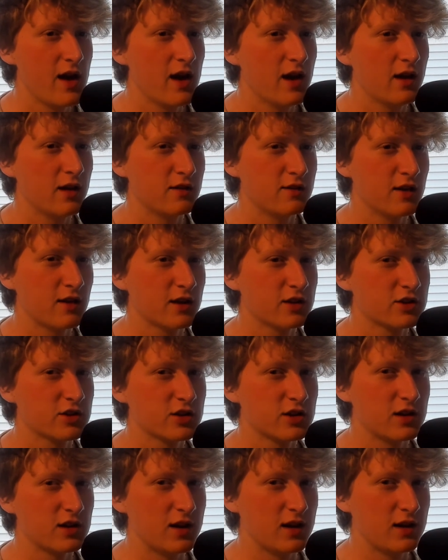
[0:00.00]
is
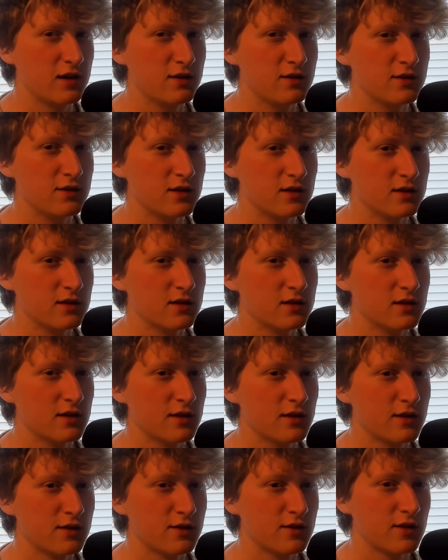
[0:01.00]
actually easy.
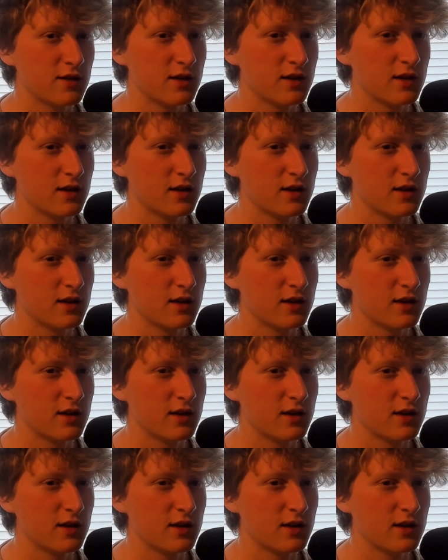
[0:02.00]
It's like